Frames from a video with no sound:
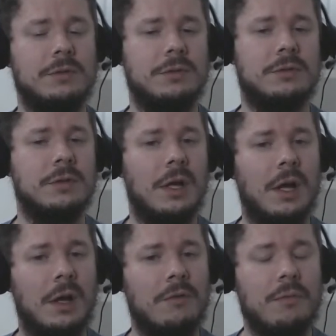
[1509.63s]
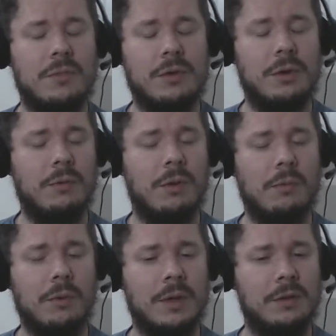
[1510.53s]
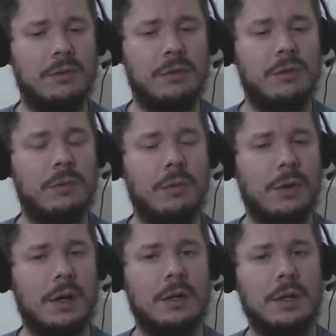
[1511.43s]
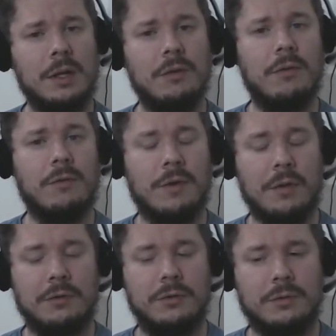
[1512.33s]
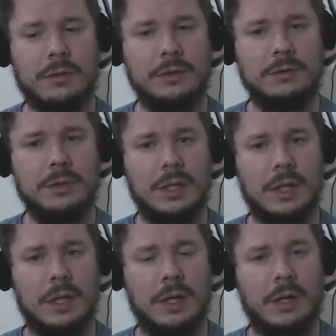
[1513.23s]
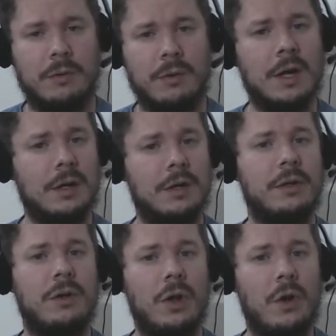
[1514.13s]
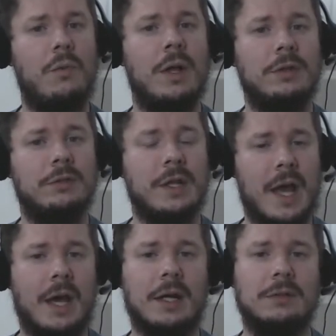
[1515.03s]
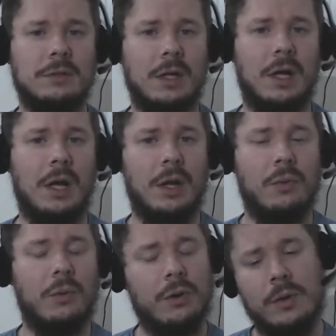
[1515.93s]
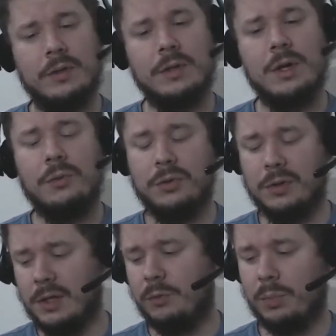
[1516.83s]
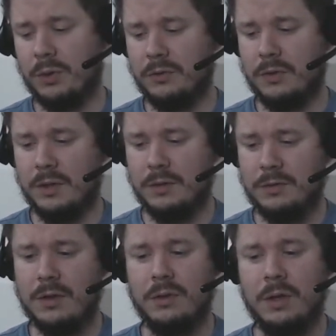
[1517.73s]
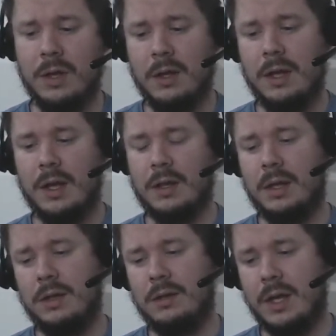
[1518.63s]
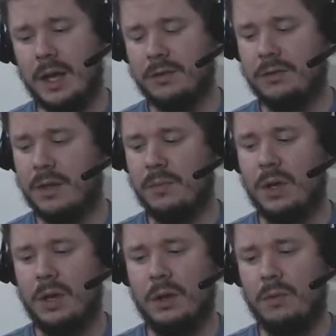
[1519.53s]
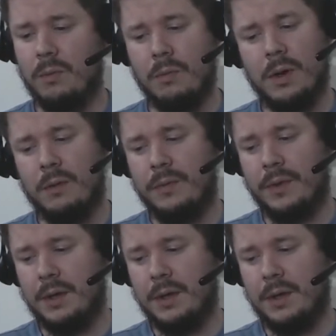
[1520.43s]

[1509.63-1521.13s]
us from doing what we're meant to do, we're not going to hear the Father's voice. We're not going to know when to act. We're going to go to this person and say and ask them, well,